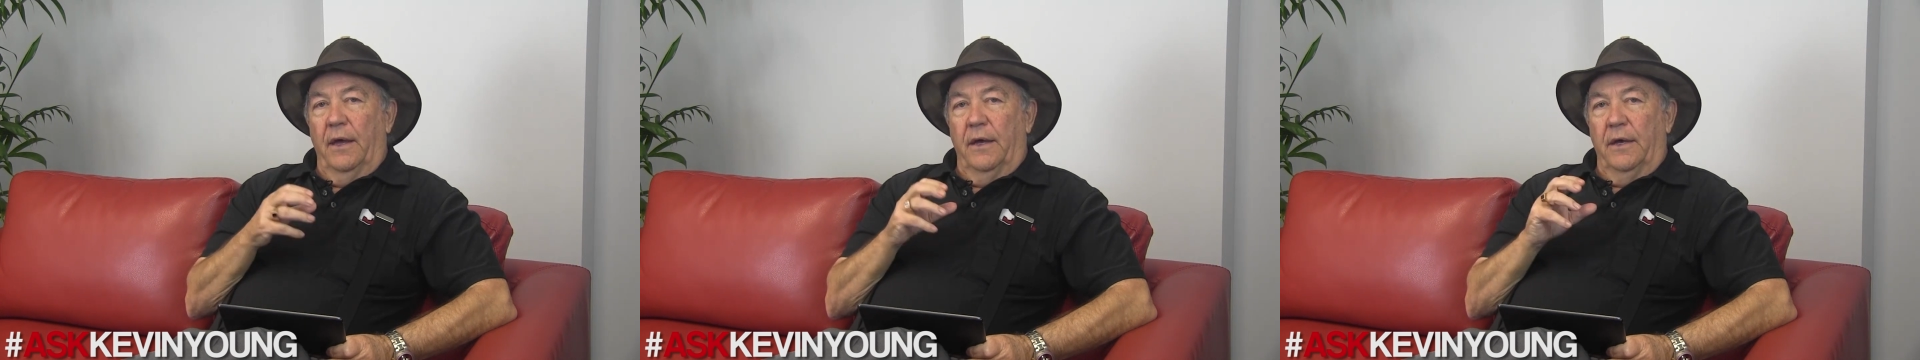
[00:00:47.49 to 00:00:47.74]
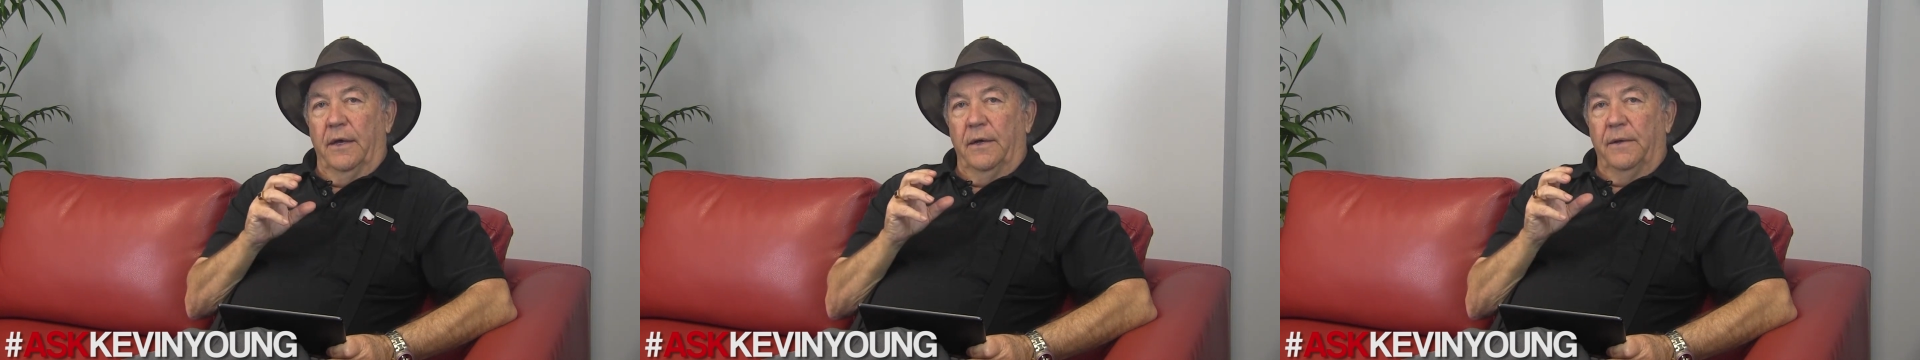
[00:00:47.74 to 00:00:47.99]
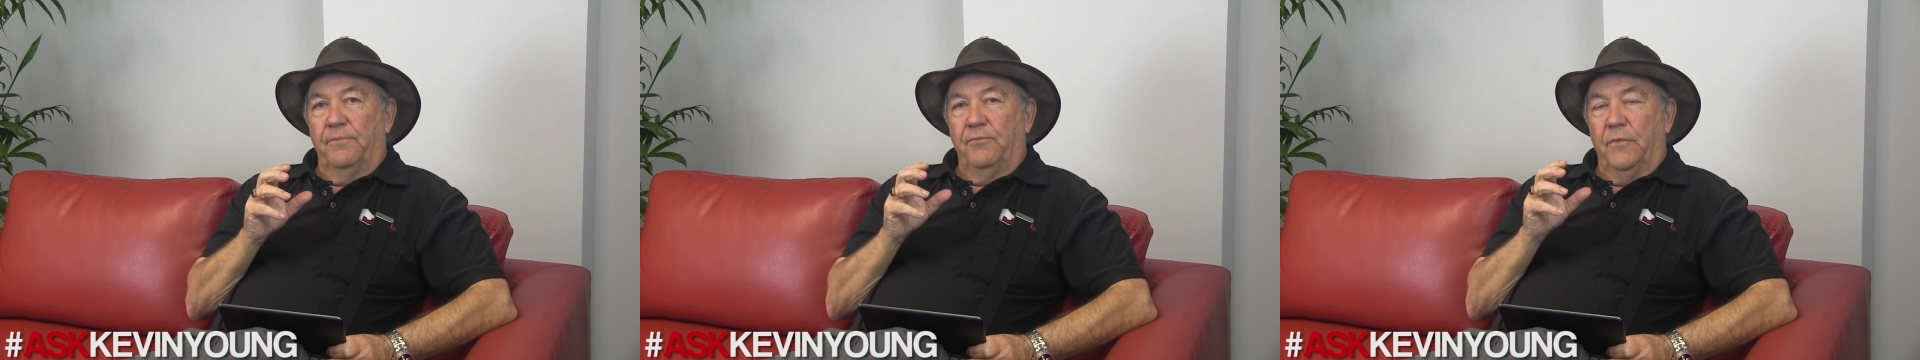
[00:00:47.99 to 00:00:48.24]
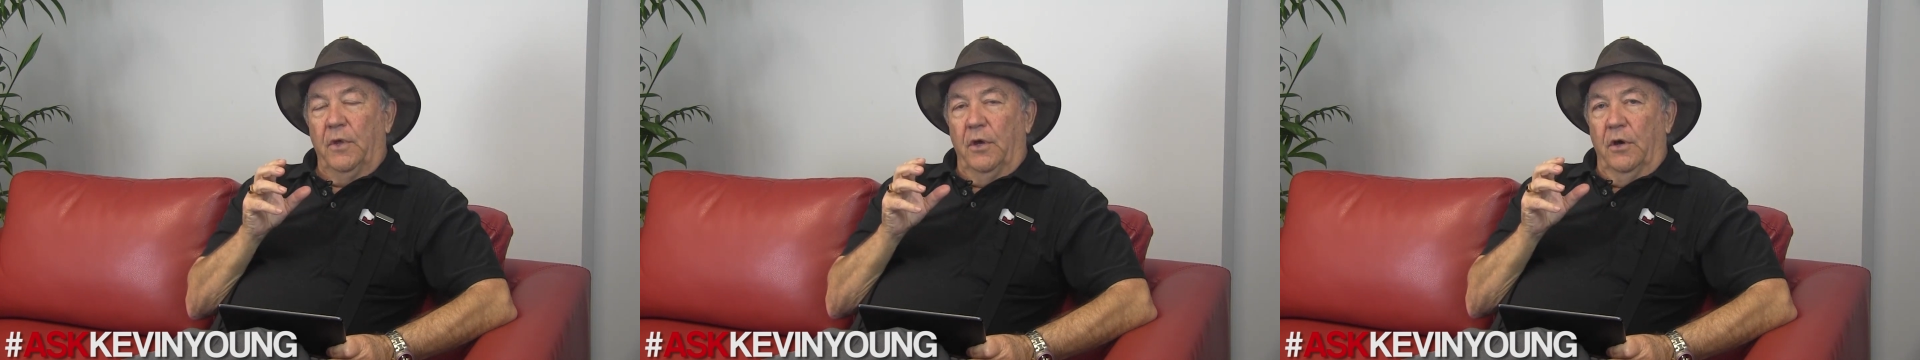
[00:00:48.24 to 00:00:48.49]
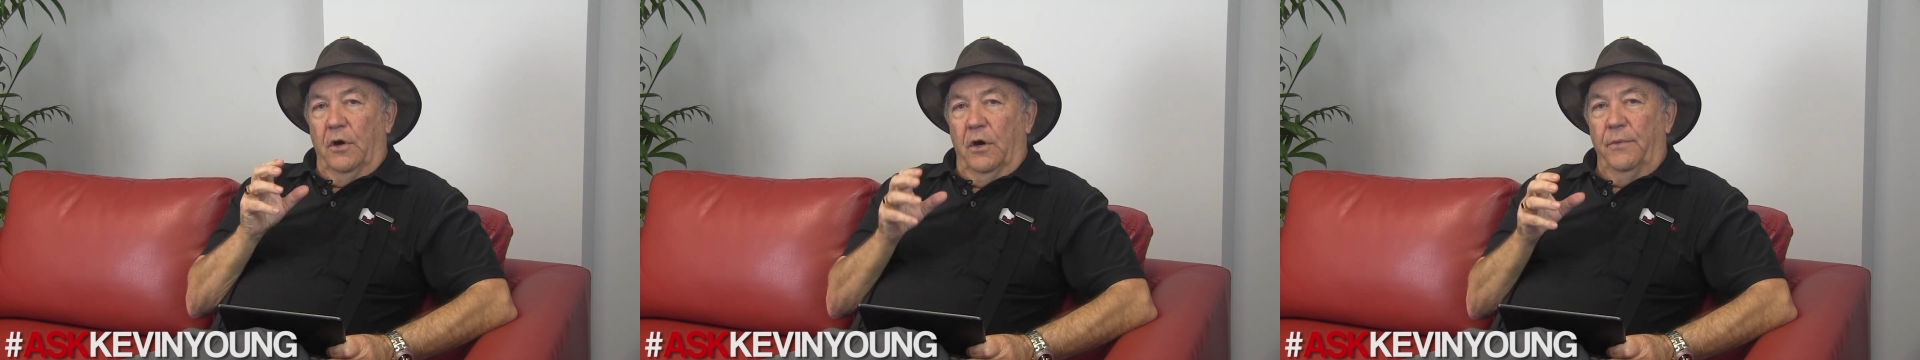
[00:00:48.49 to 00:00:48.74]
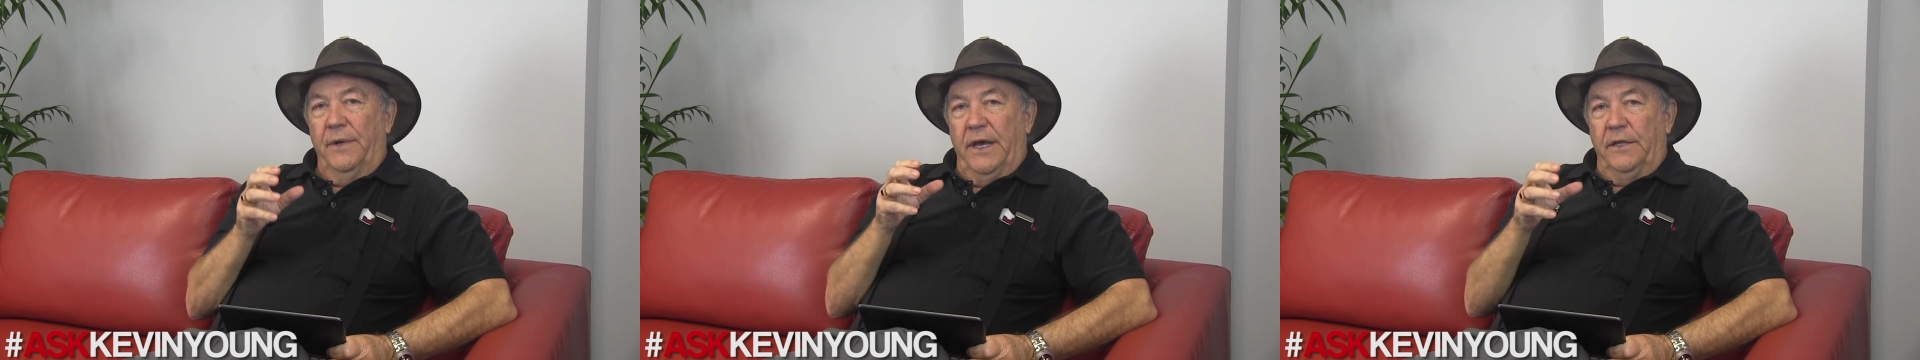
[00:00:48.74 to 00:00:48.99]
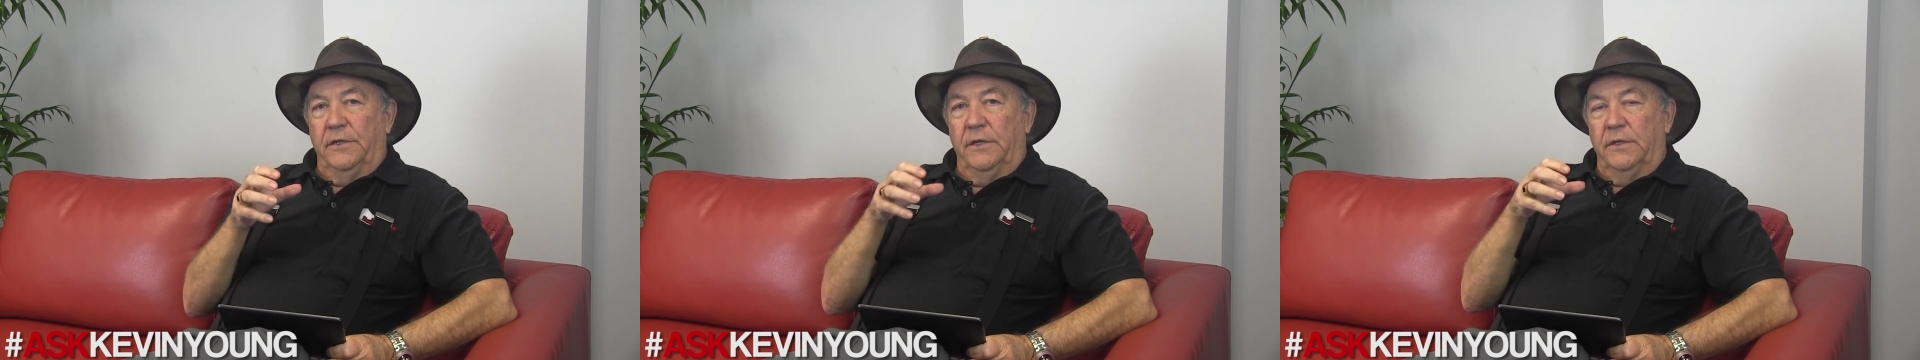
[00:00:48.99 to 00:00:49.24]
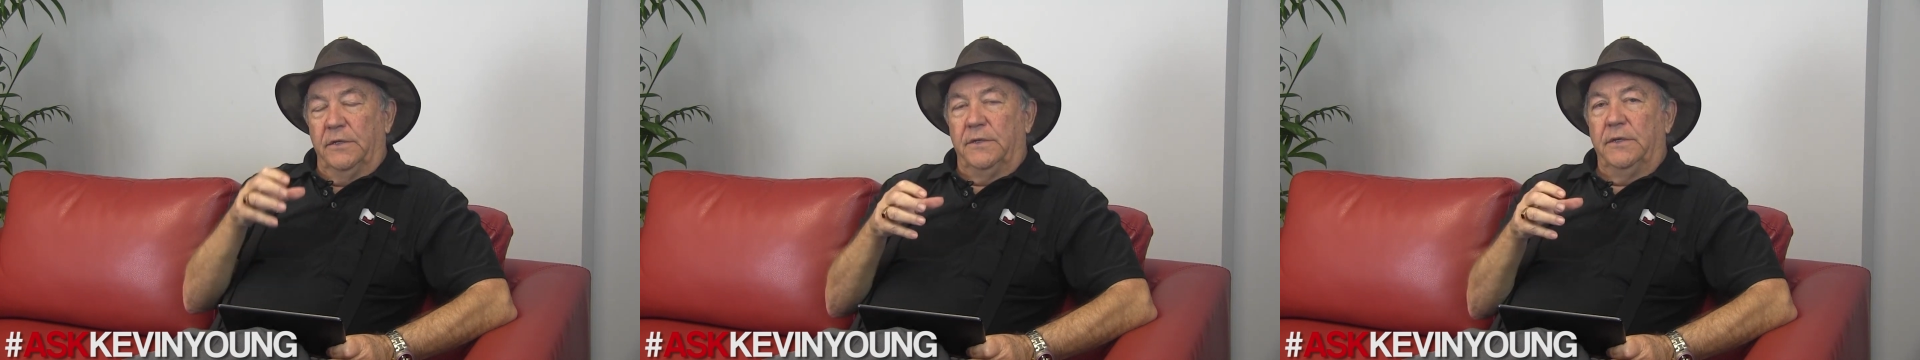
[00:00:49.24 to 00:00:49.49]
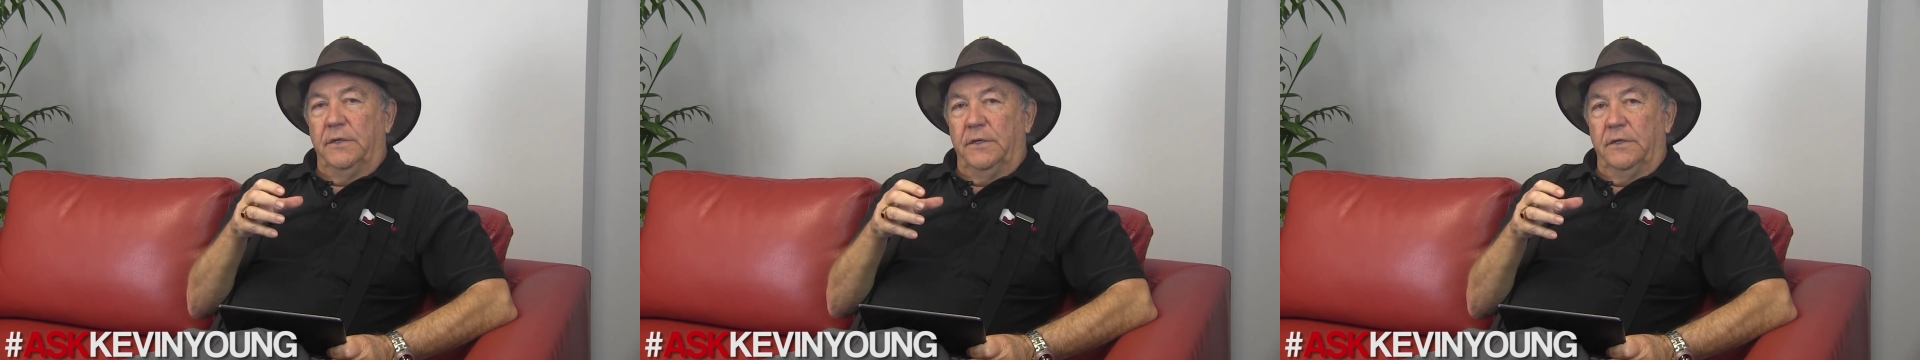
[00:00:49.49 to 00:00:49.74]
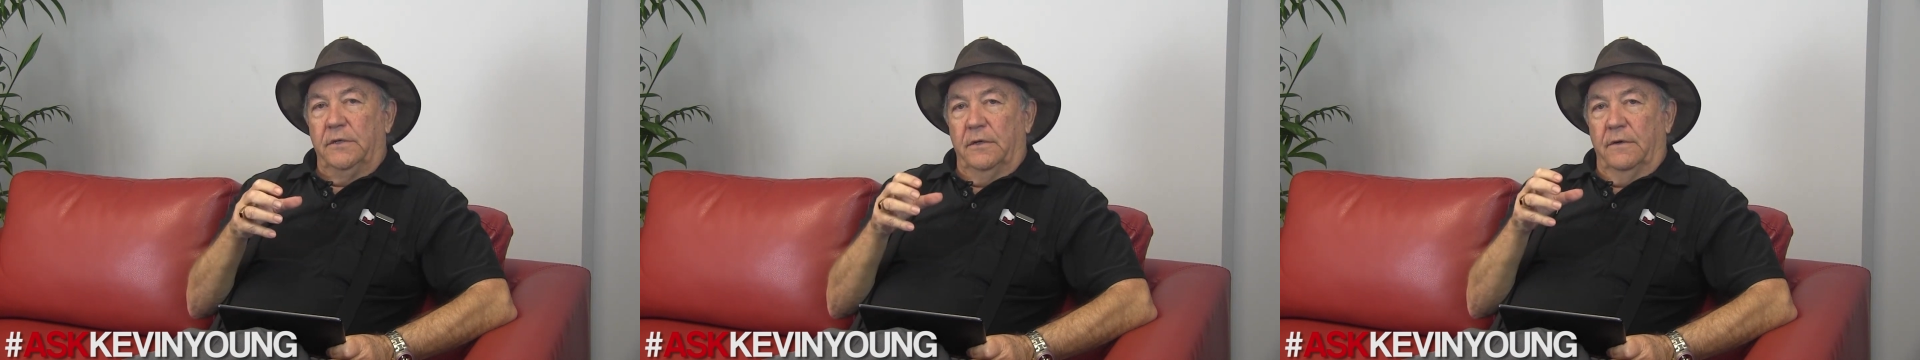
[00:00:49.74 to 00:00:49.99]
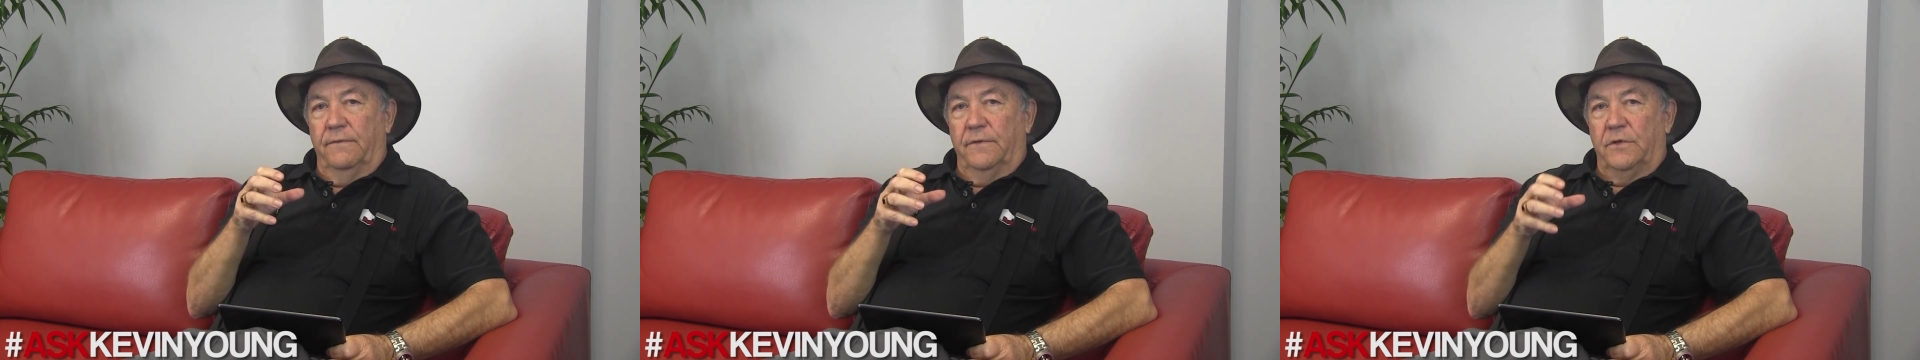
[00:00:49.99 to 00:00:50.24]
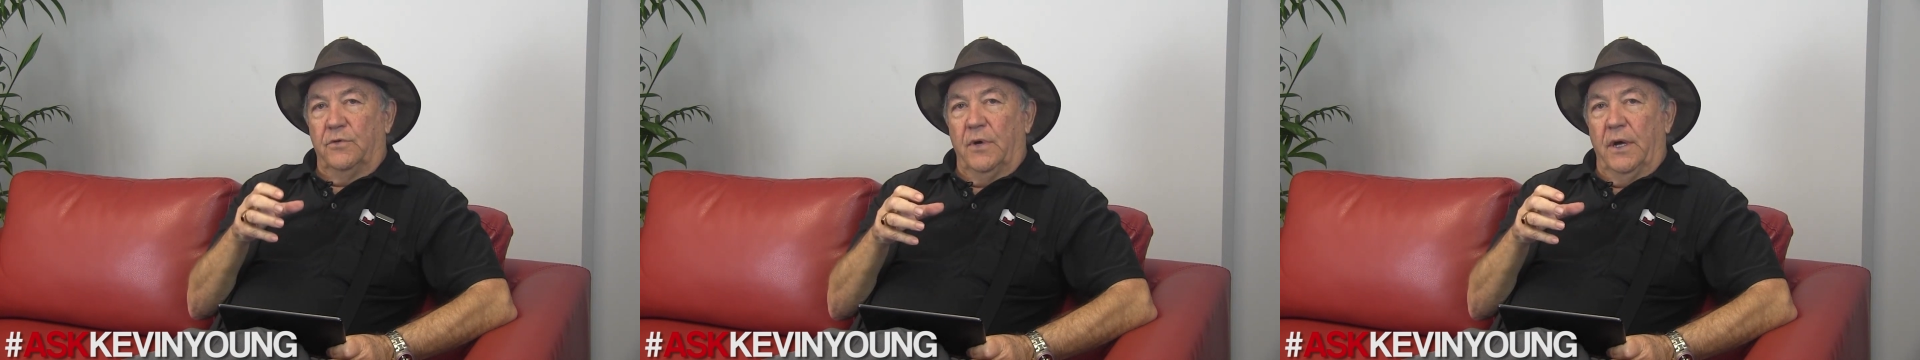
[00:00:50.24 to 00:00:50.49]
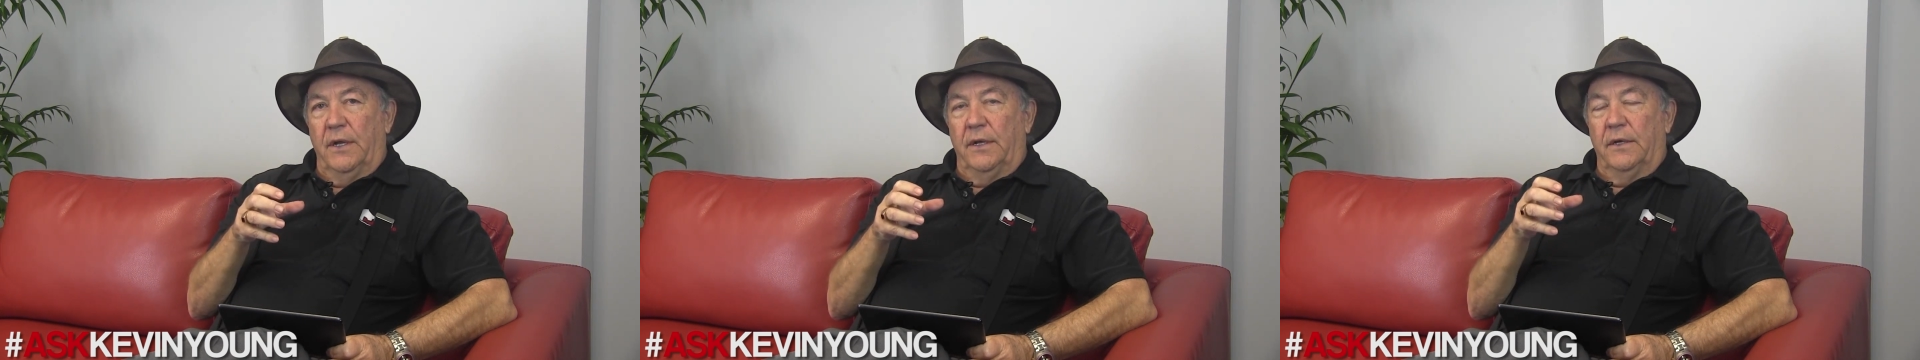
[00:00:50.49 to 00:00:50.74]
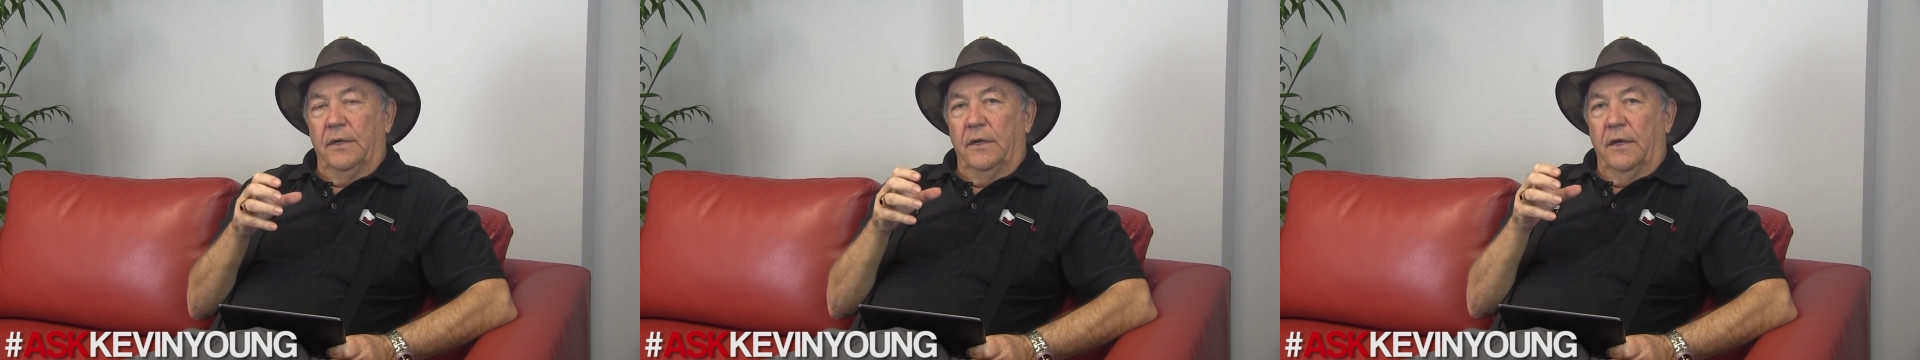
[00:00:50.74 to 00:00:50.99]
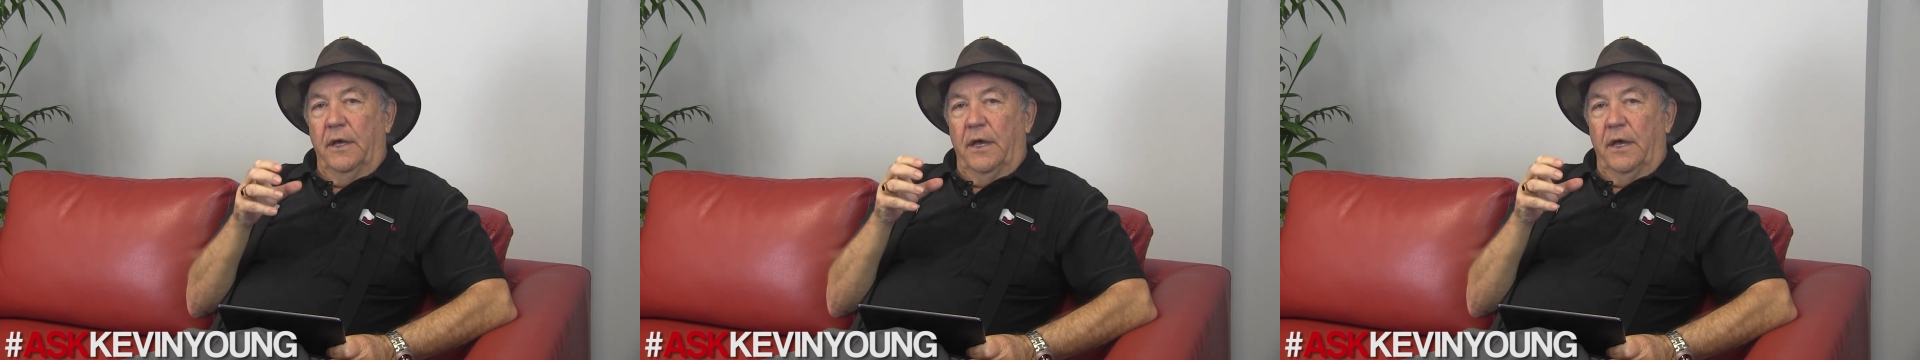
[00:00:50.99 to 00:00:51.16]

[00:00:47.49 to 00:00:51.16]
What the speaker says: I regard the inner cities of Australia